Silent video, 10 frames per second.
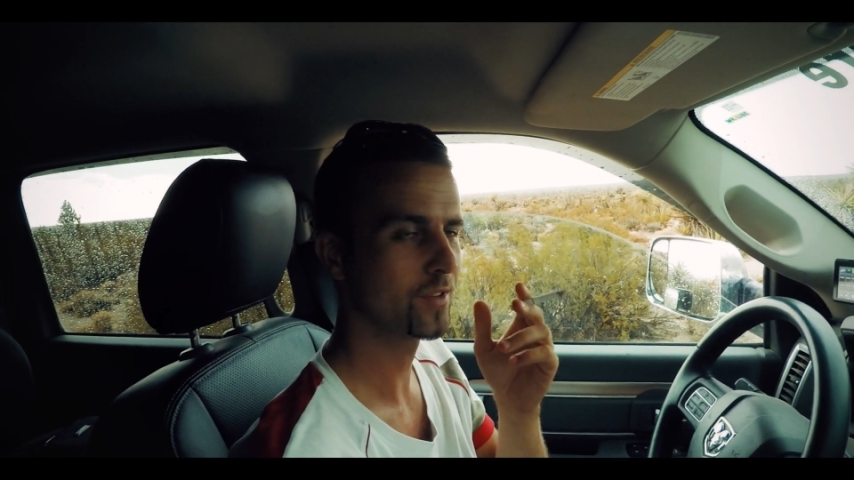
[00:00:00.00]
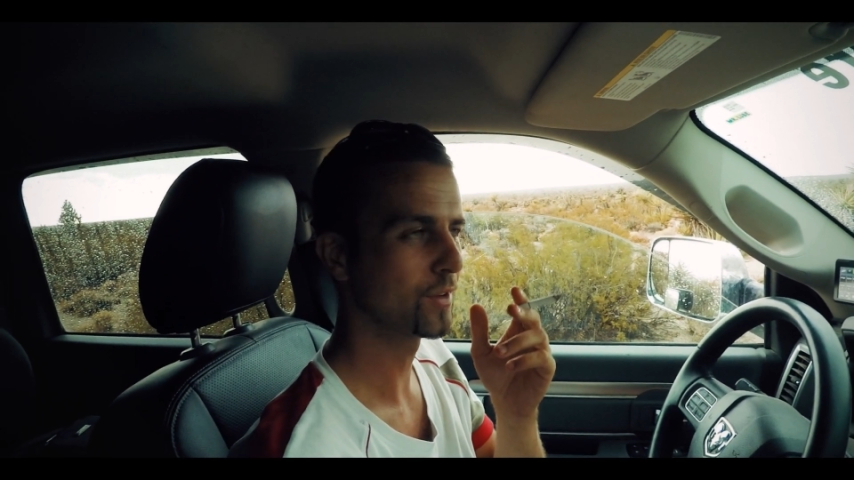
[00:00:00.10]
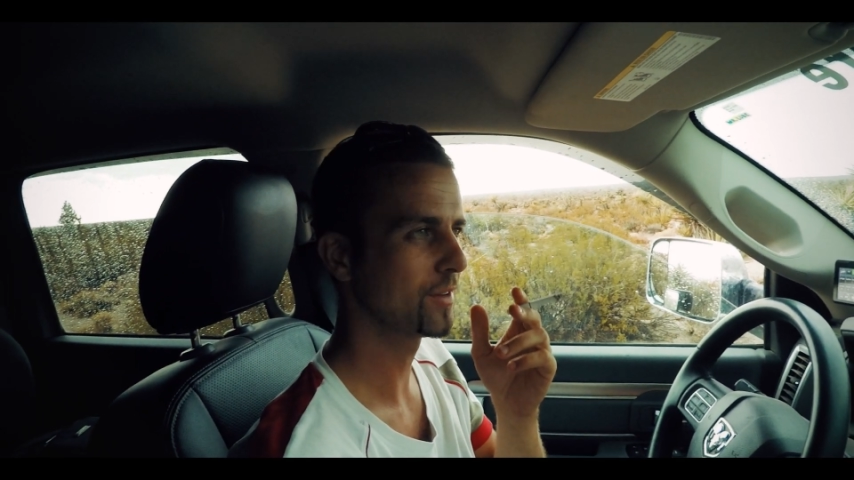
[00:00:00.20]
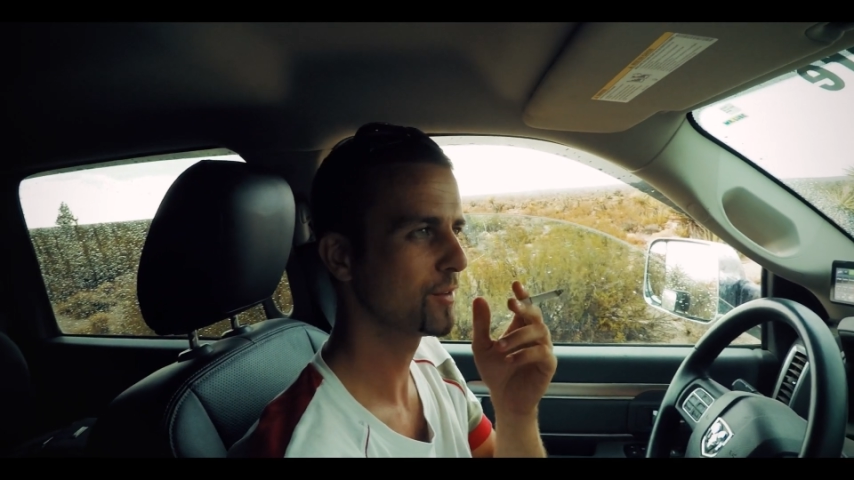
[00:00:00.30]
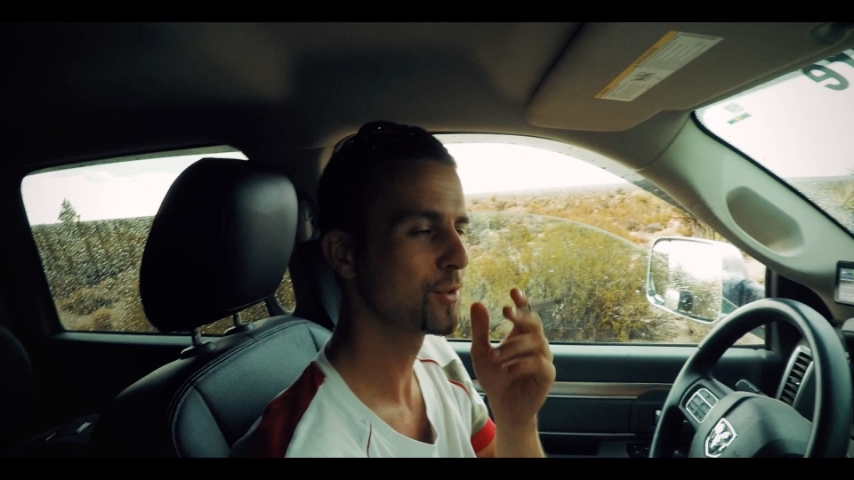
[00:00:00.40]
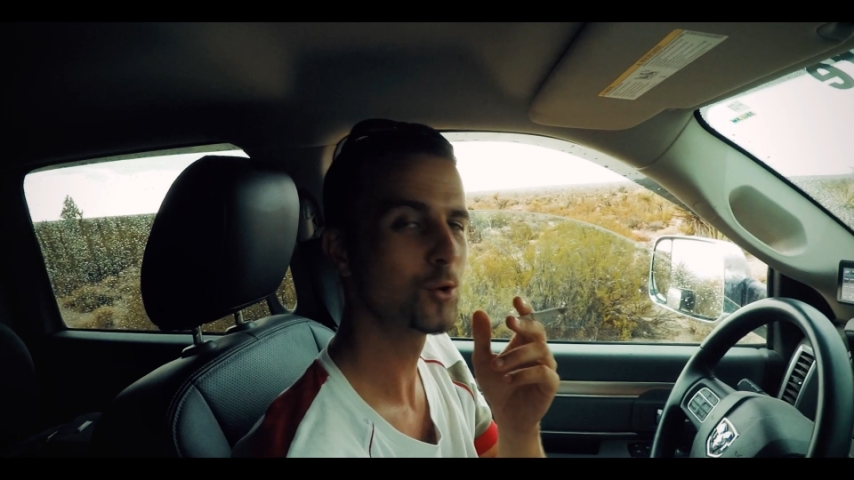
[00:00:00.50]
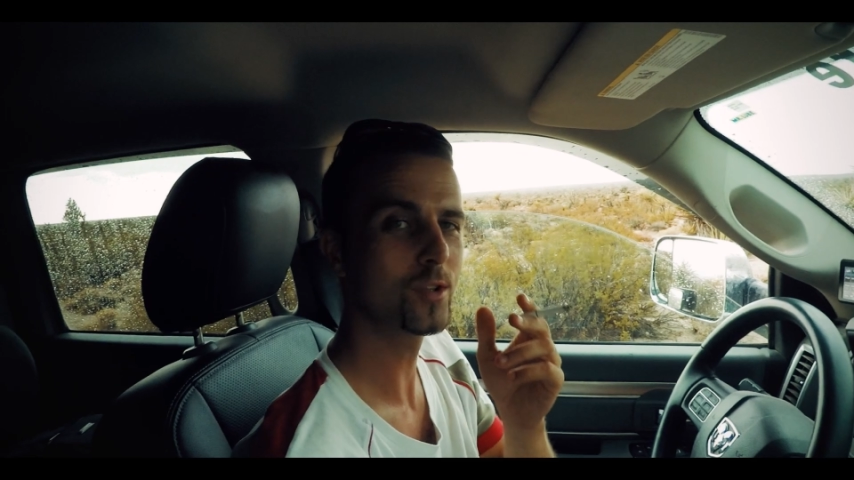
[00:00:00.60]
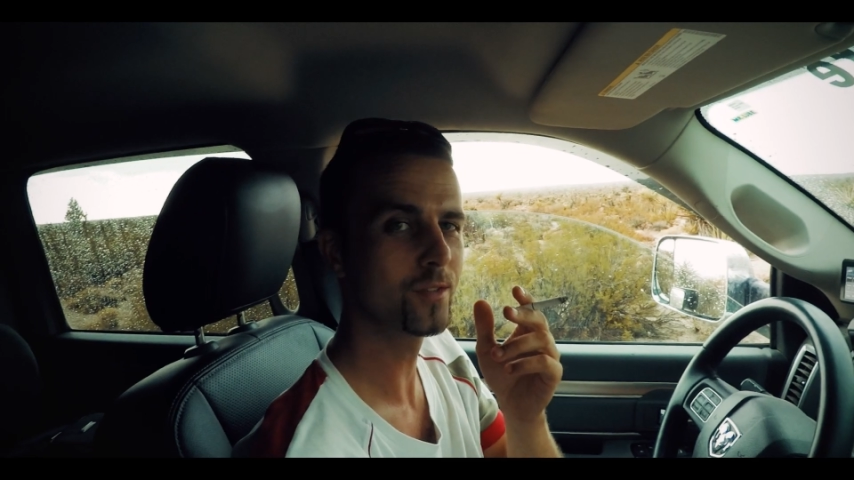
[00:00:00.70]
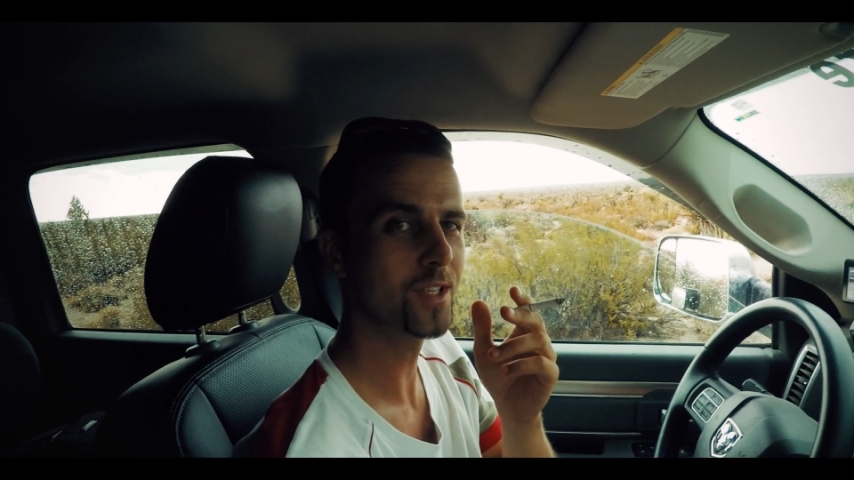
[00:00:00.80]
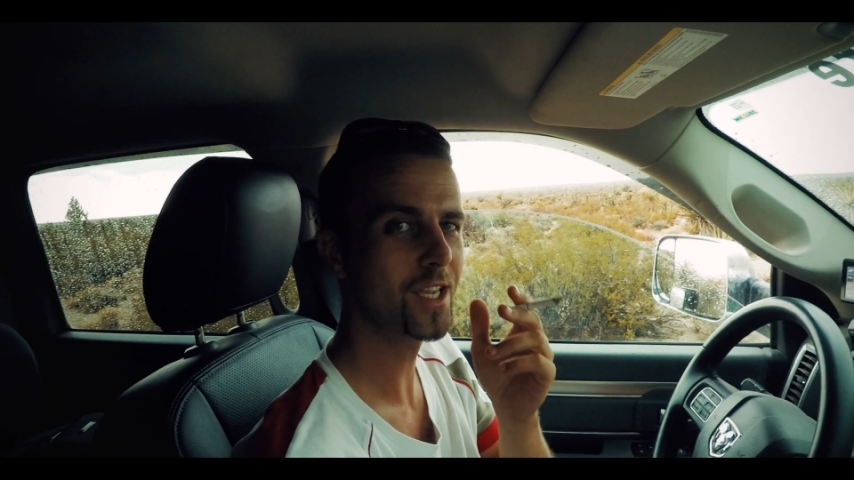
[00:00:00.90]

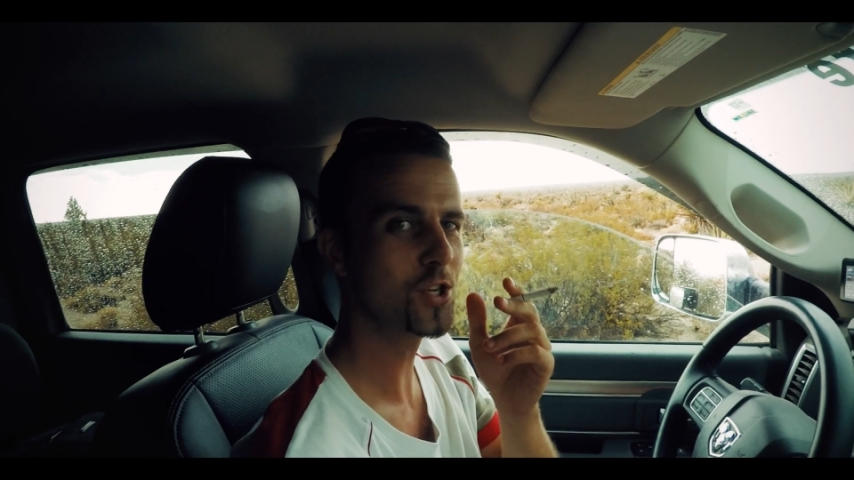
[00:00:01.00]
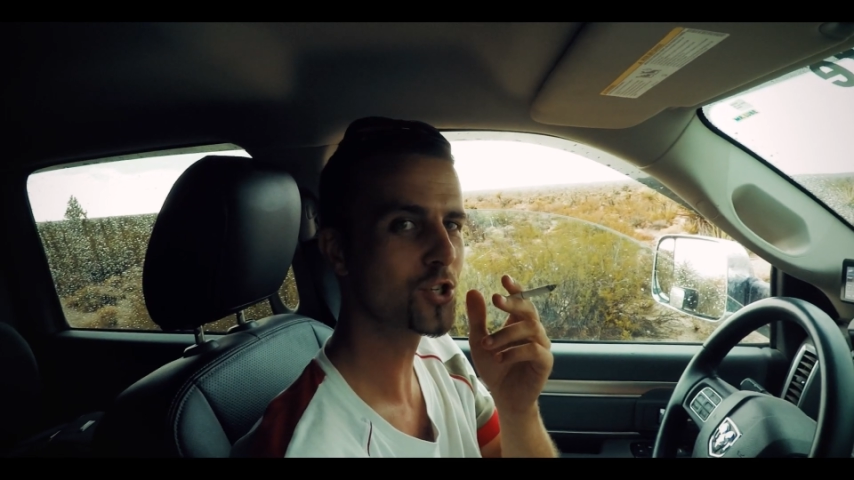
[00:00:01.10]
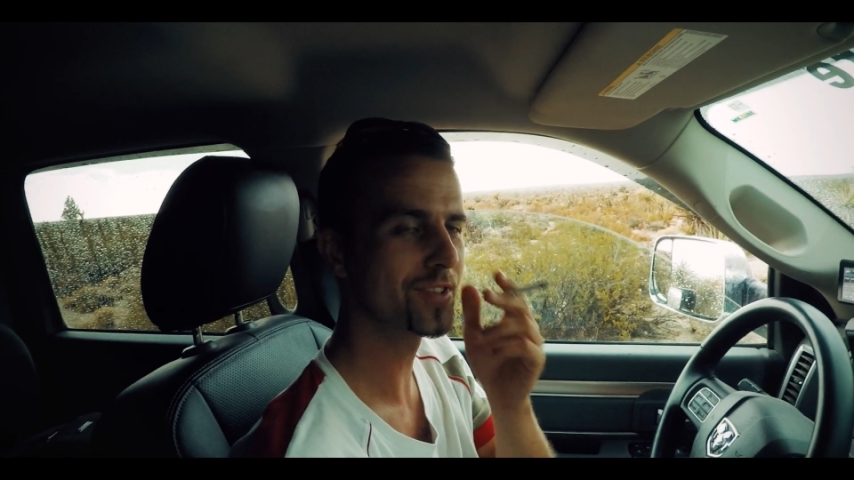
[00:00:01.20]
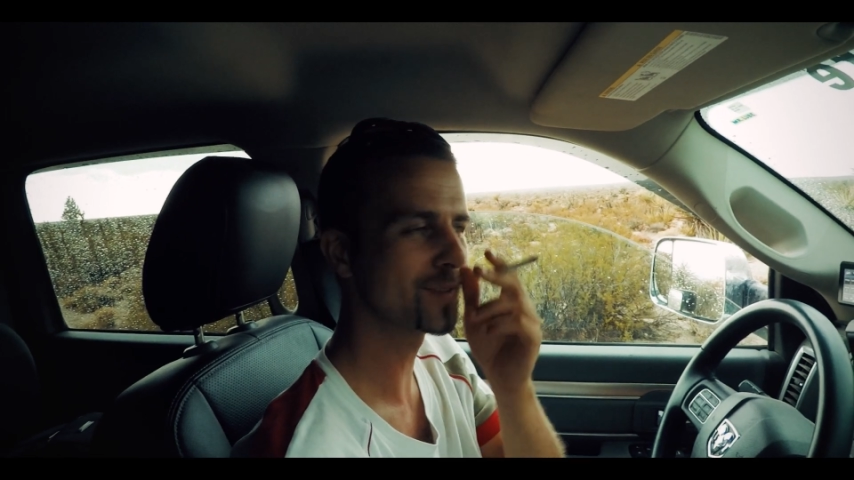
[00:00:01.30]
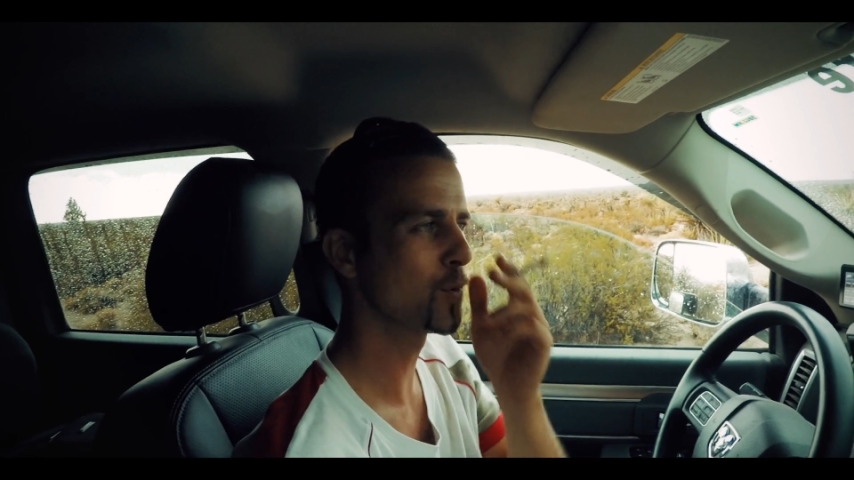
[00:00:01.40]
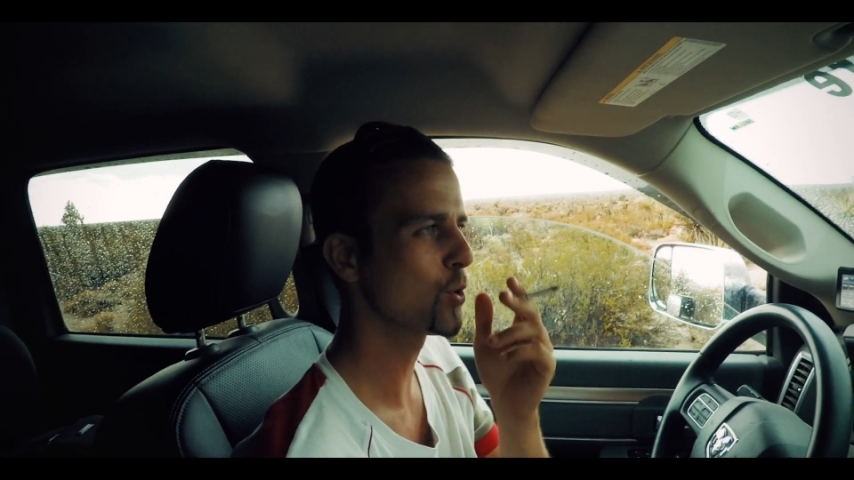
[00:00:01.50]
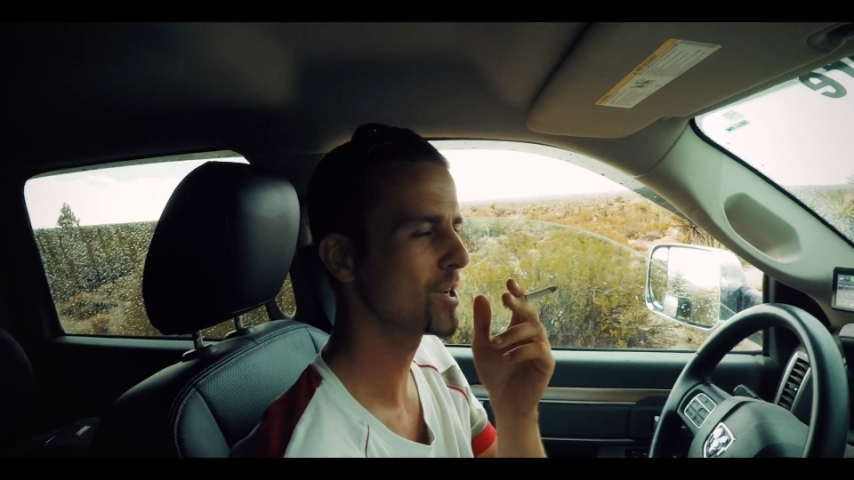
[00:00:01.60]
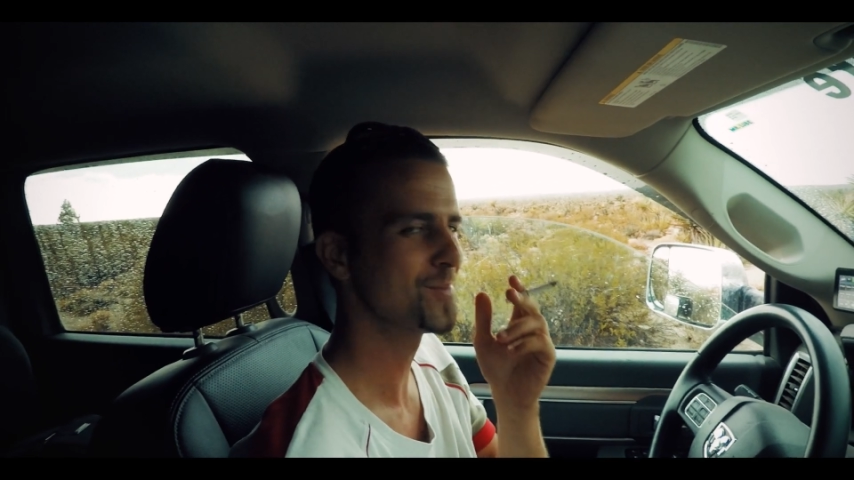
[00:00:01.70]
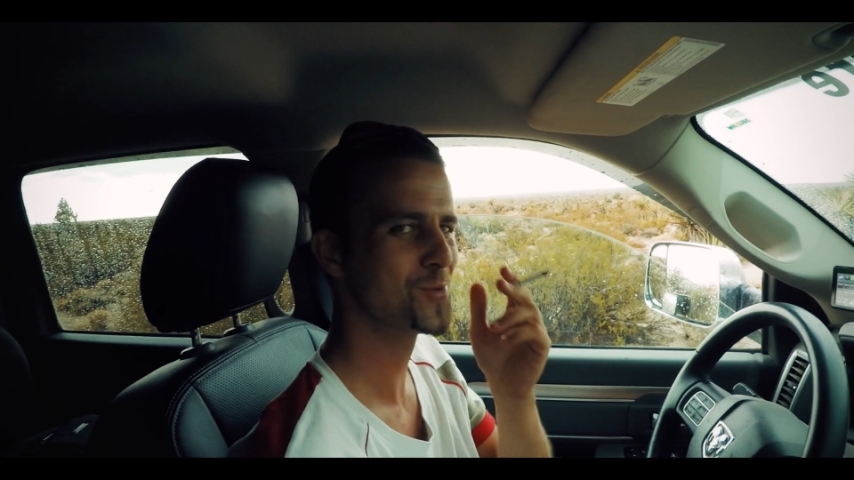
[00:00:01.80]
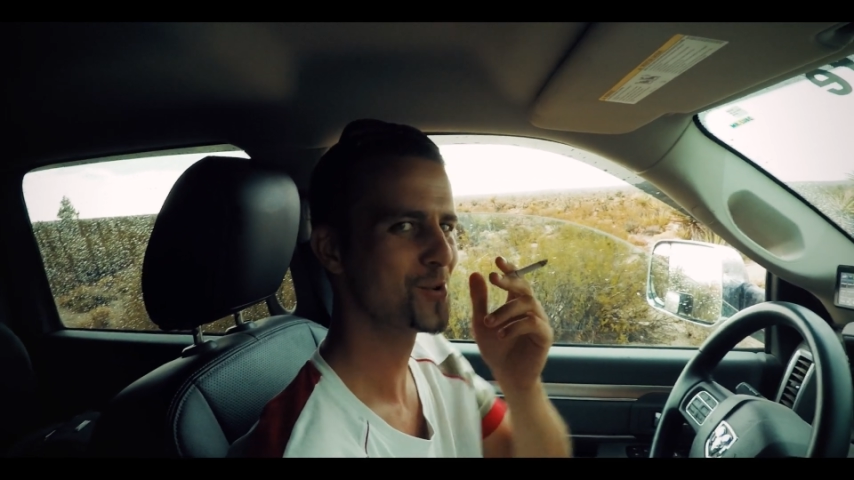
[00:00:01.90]
a vacation smoke
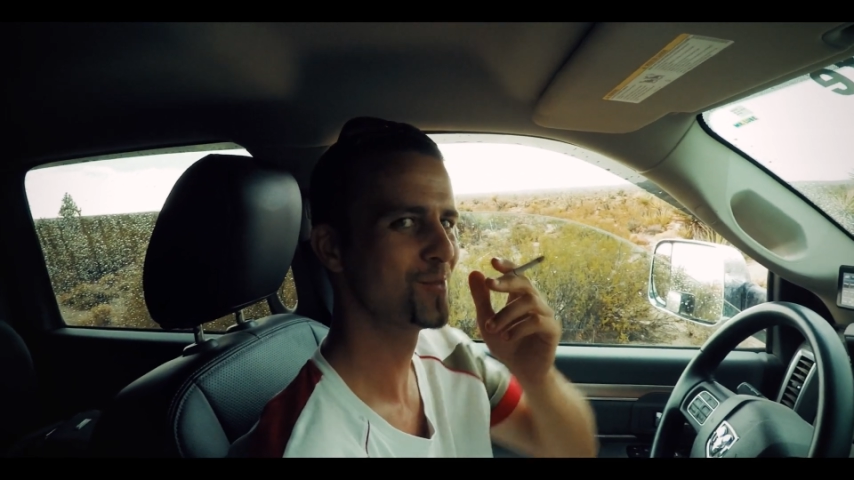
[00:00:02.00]
anymore,